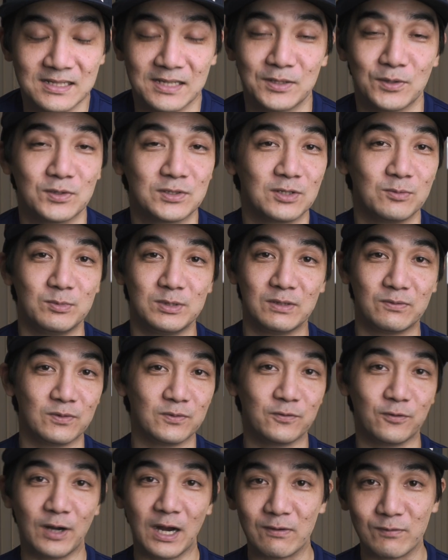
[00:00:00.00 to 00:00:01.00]
I know it's going to be
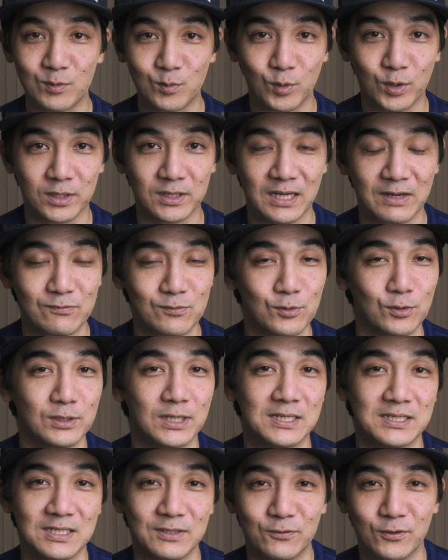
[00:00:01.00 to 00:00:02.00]
different for everyone. Everyone
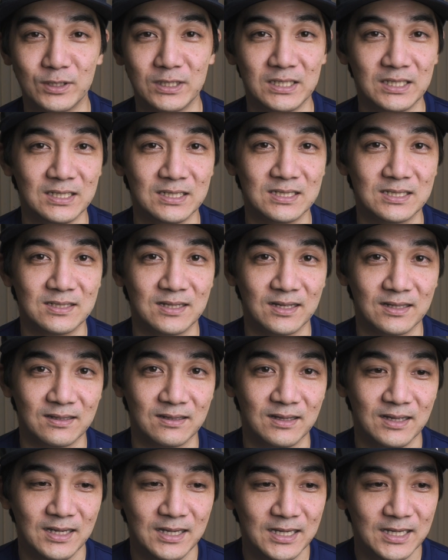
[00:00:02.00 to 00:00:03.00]
has different needs and